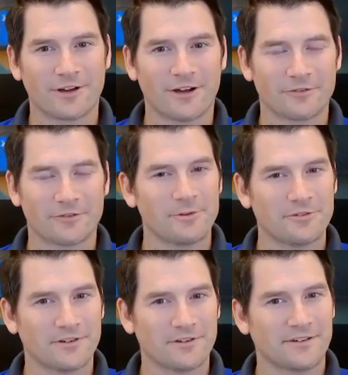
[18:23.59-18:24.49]

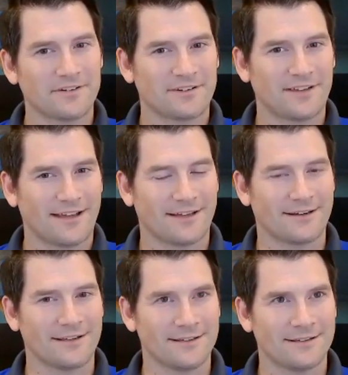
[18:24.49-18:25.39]
contribution to
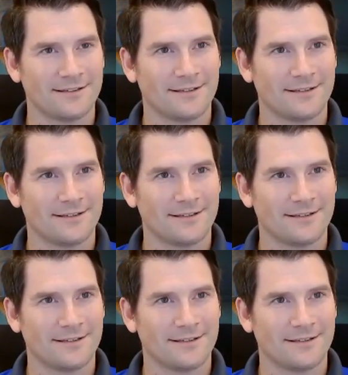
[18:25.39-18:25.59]
society.